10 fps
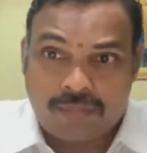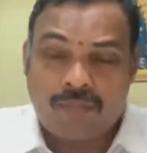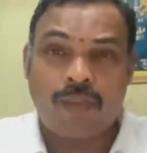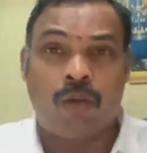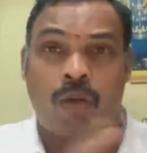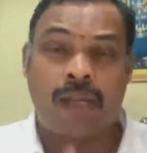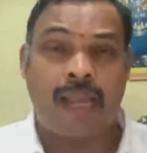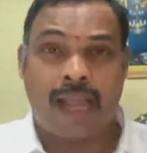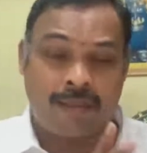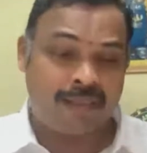Okay,
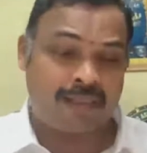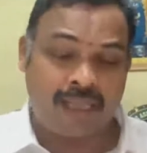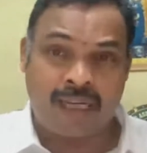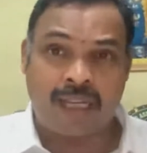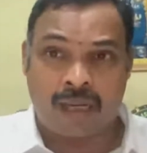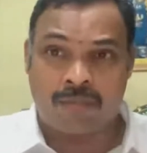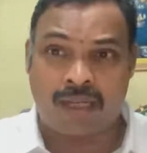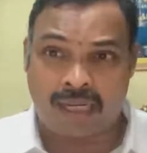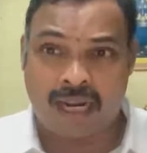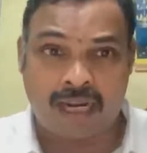I am a senior, I am
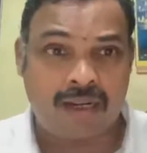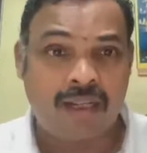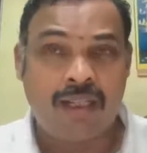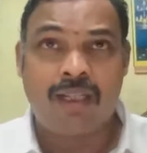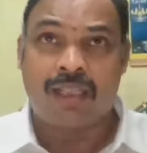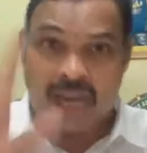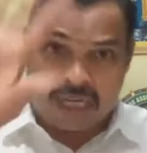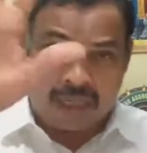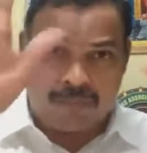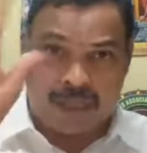retired.
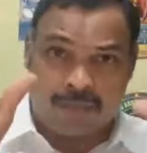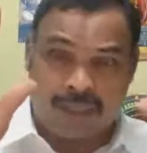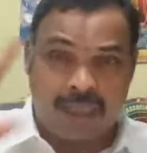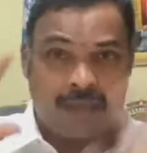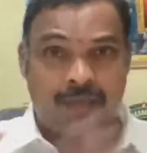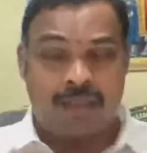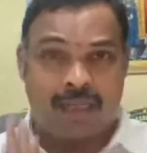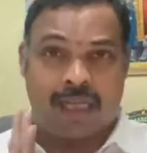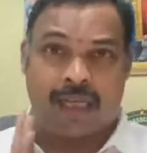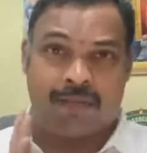Tata, bye bye.
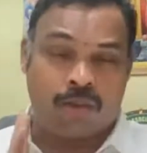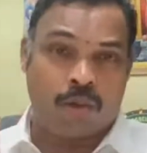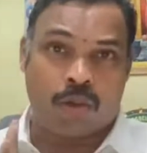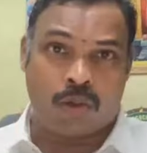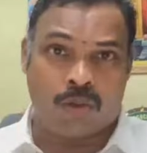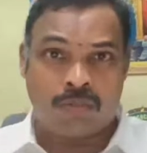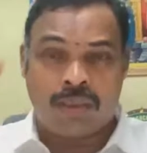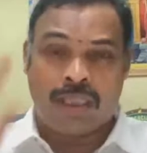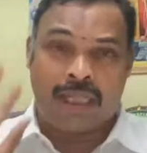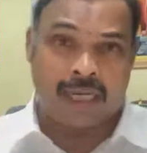I will go home
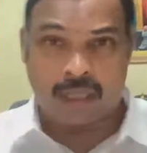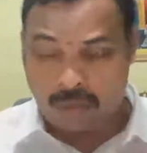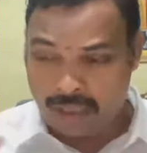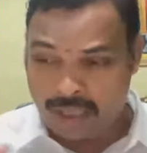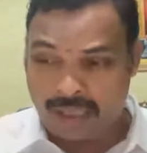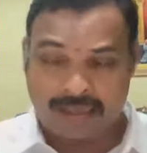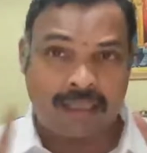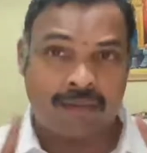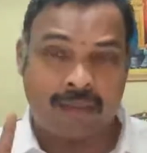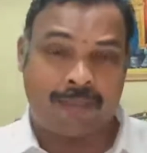and I'll only receive
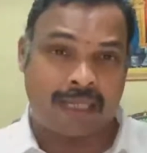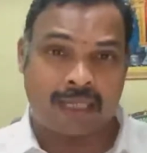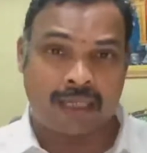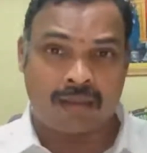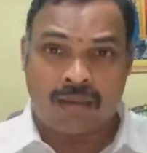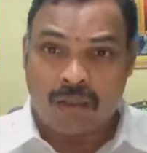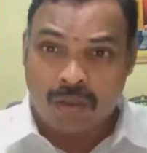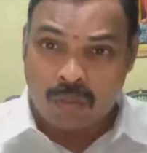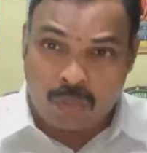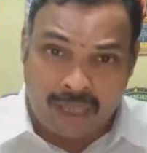the pension.
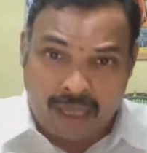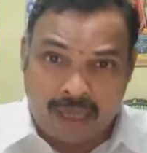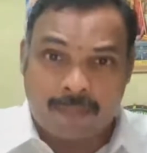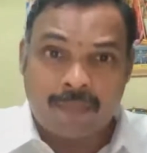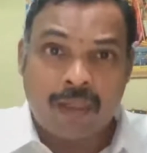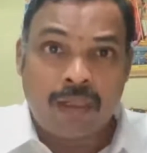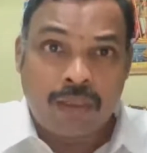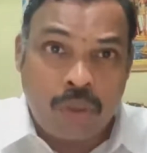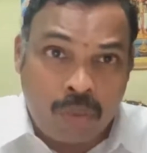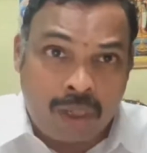Why?
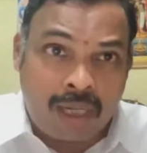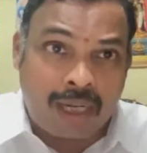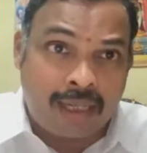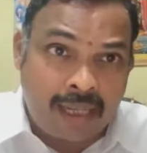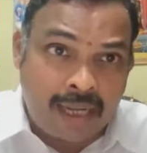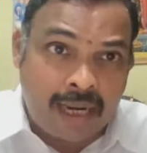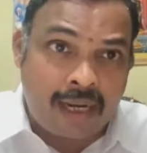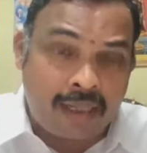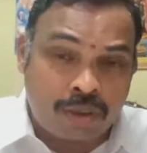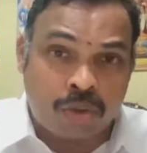You are a great
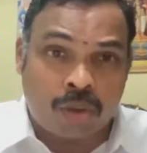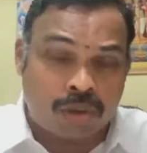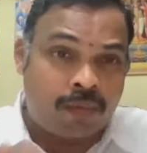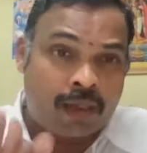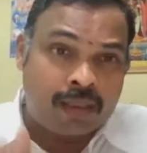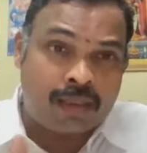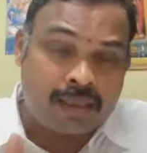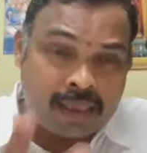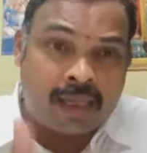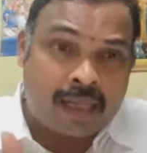resource for this
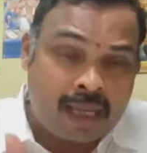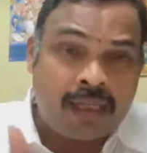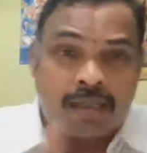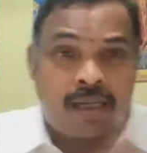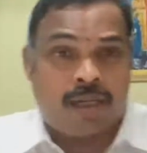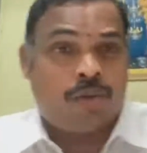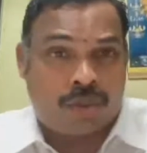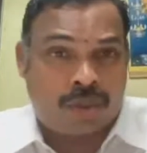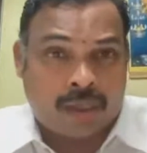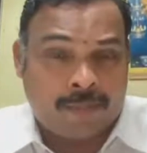entire
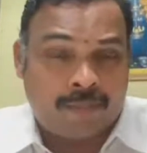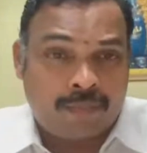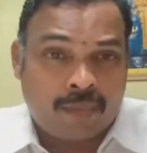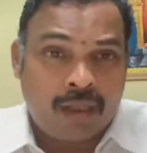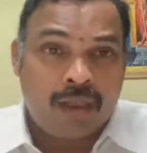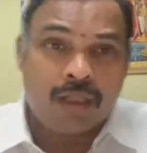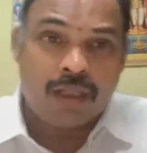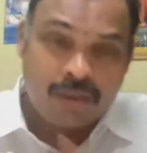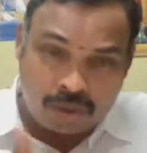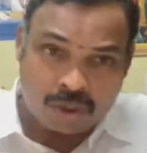institution.
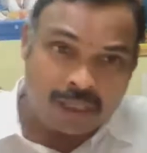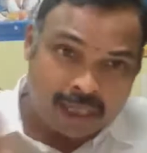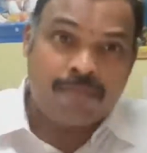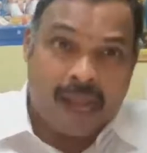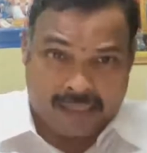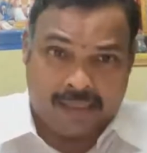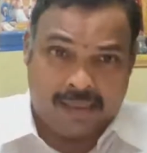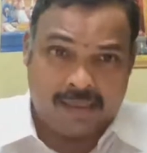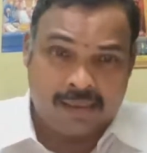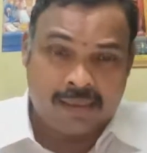You should come back.
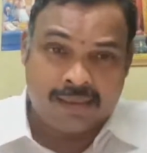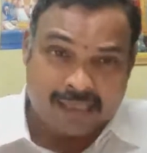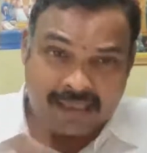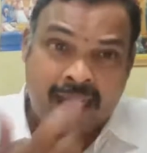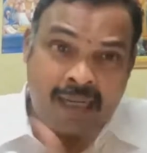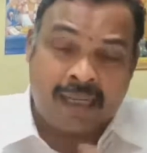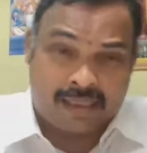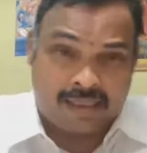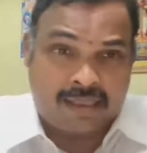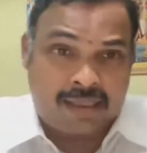The
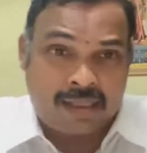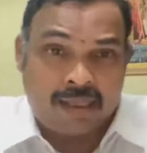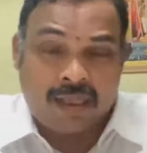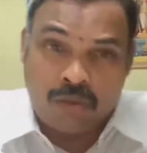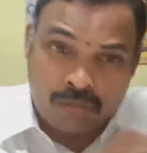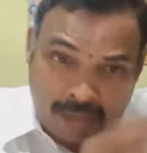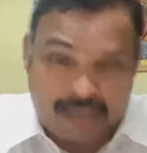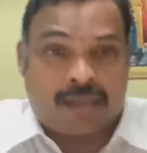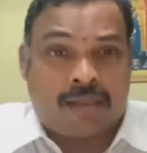seniors, you must